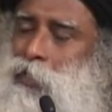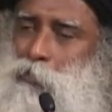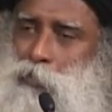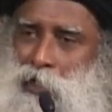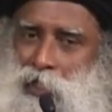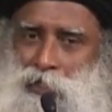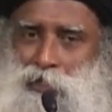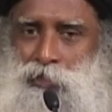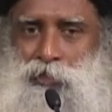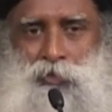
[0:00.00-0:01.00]

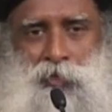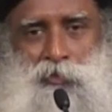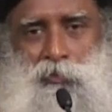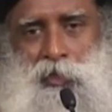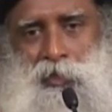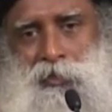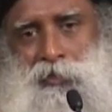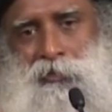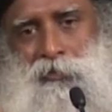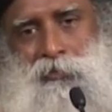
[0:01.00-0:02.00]
implications to that word,
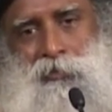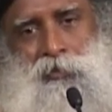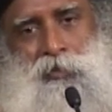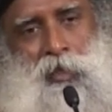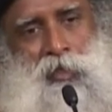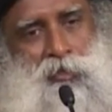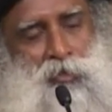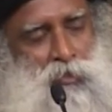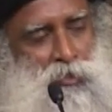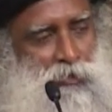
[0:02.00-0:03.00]

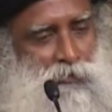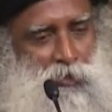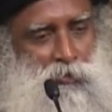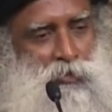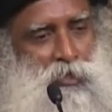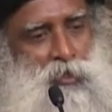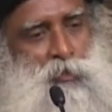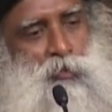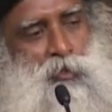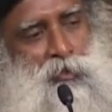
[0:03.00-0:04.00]
essentially when you say
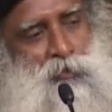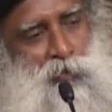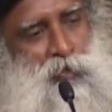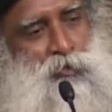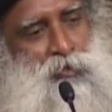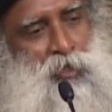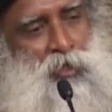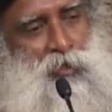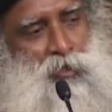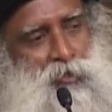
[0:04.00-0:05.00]
spirit, what you're
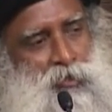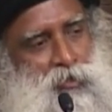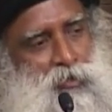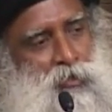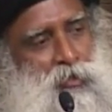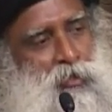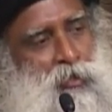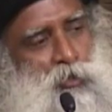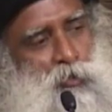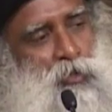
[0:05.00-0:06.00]
saying is,
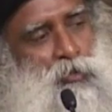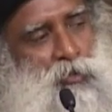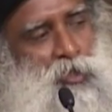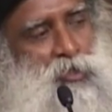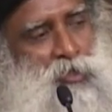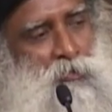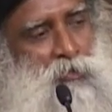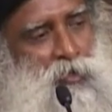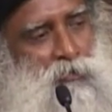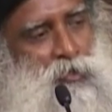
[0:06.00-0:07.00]
you want to touch
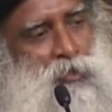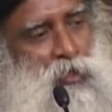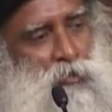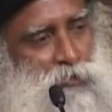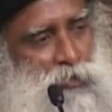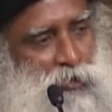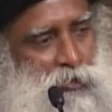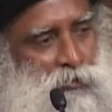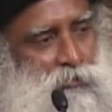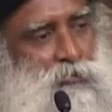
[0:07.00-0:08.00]
something which is not
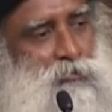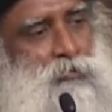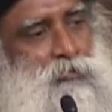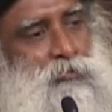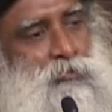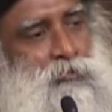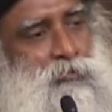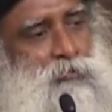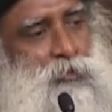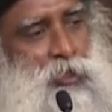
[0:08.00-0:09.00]
physical,
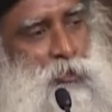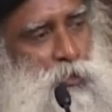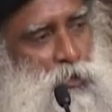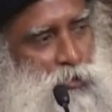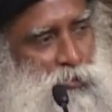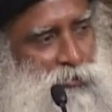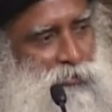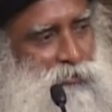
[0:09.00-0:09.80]
that's spiritual.